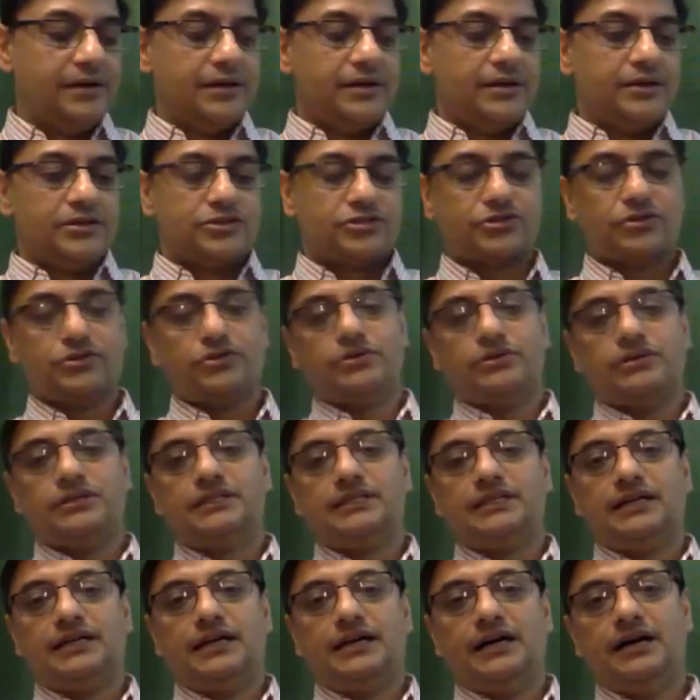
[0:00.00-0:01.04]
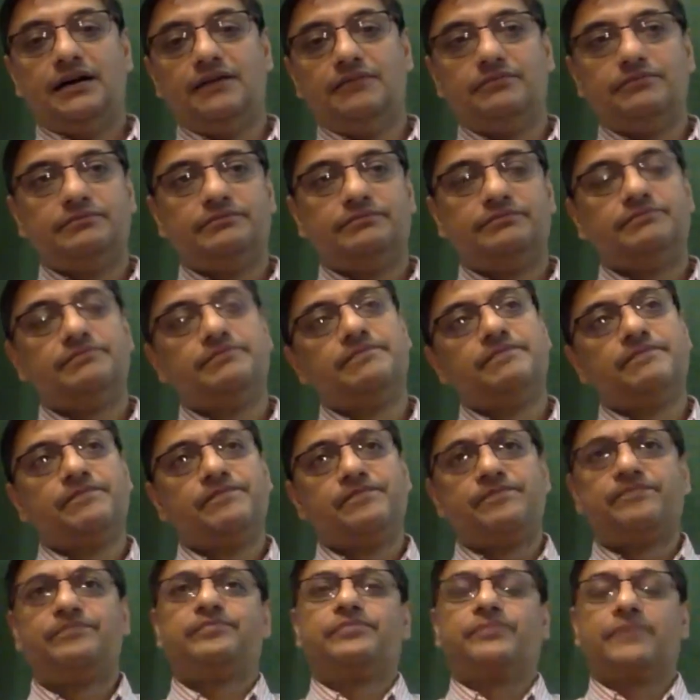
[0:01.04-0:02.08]
So, um,
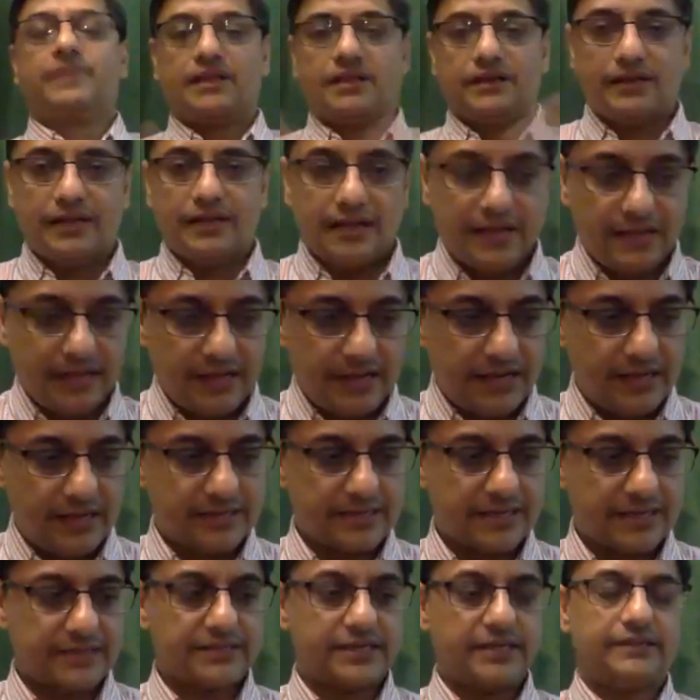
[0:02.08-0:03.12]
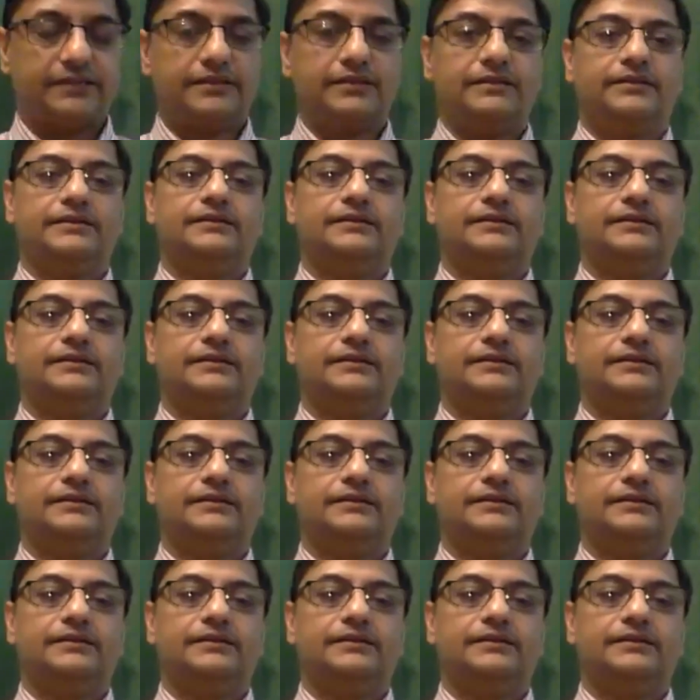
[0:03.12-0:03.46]
as I said,